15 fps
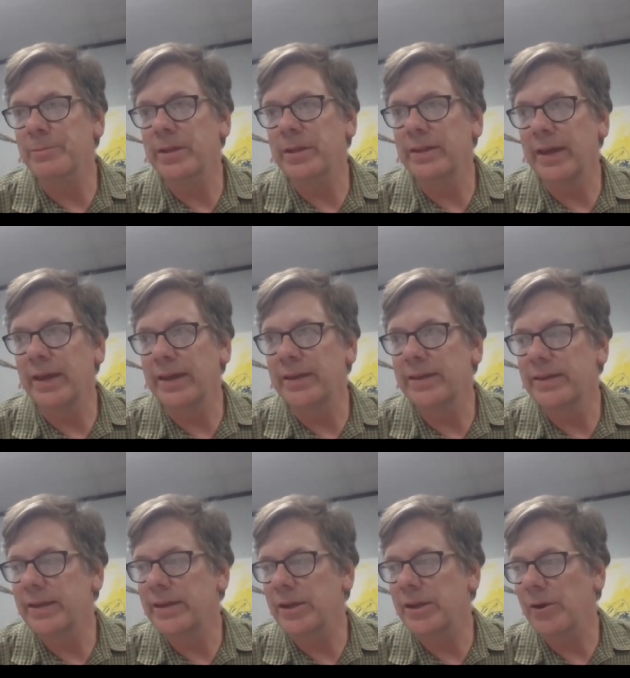but like
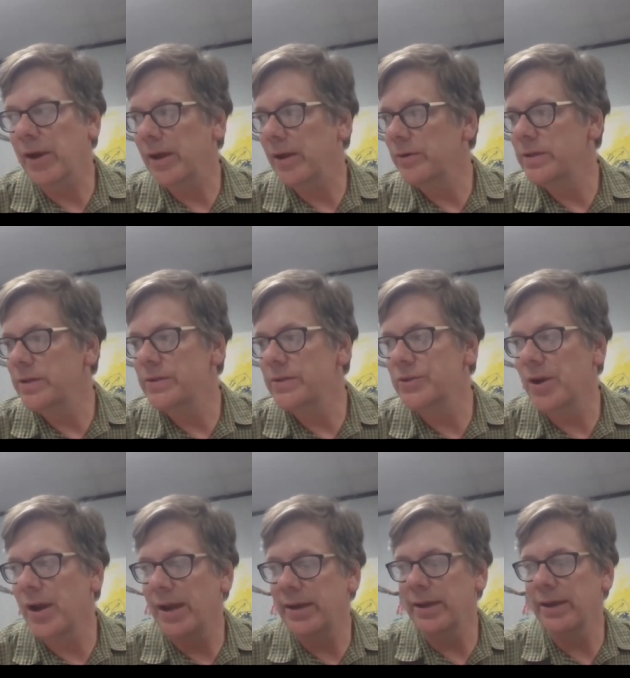you know, I always
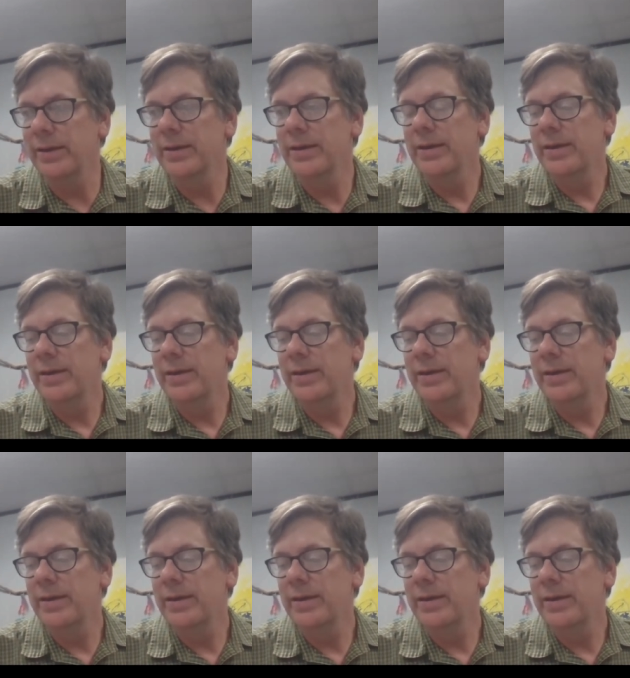try to.